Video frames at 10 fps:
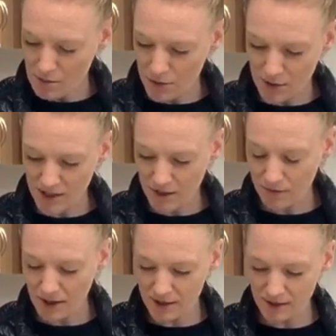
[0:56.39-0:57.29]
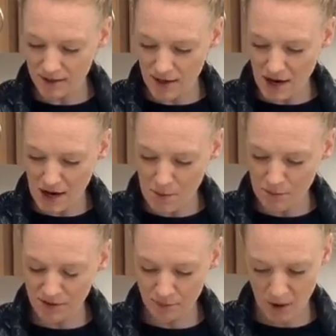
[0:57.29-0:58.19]
3 different
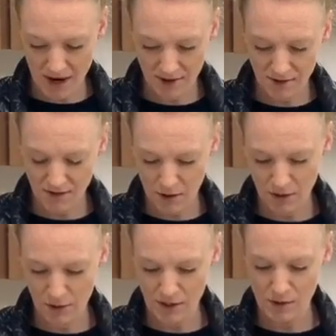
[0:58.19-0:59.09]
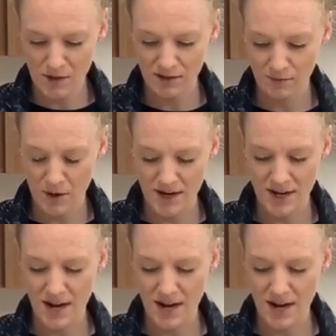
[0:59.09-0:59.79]
spreads that we're going to be spreading